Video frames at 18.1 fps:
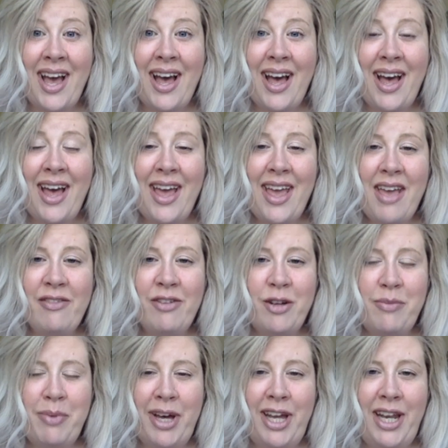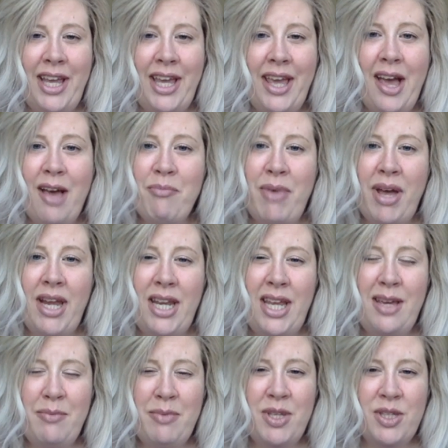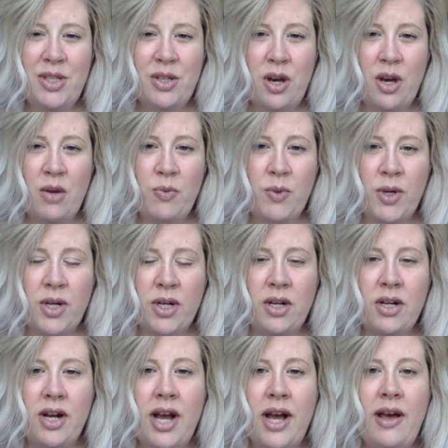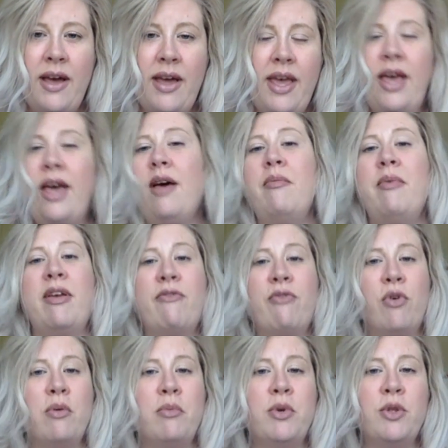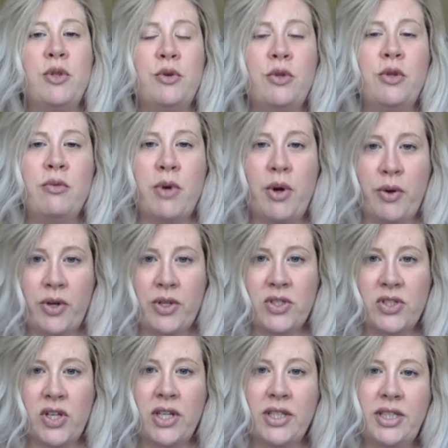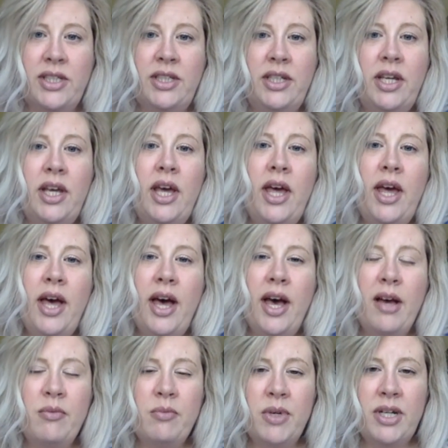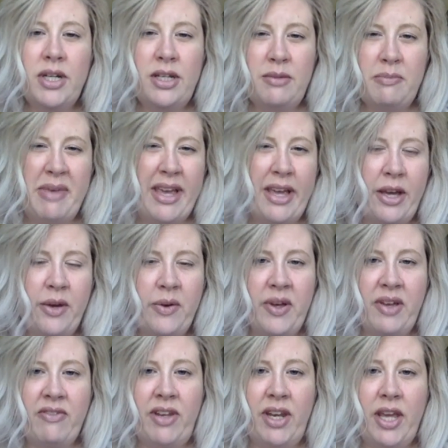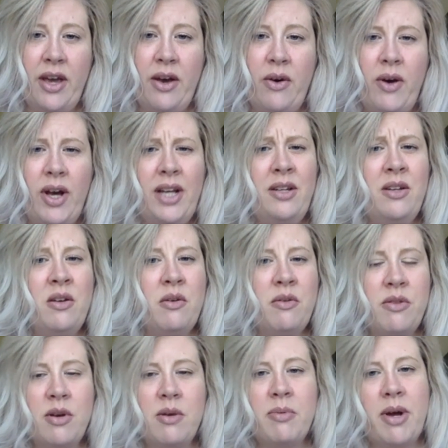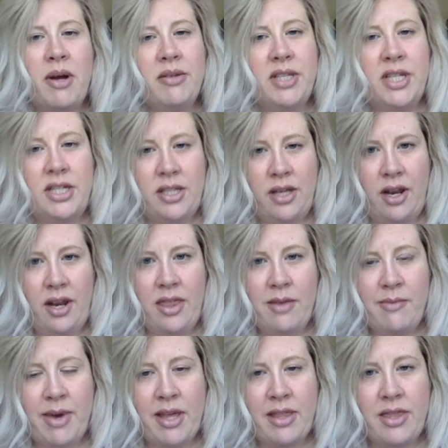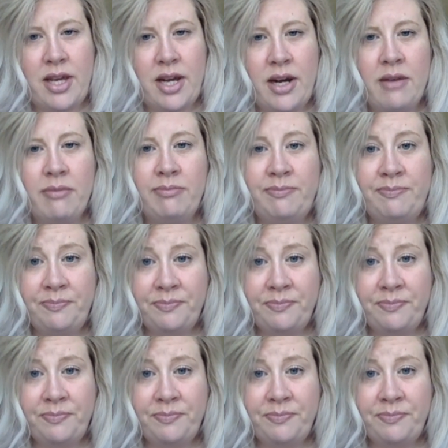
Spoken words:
Hi, everybody. My name is Dawn Werner. I am a former LuLaRoe consultant. I wanted to make a quick video. I know there are probably a ton of them out there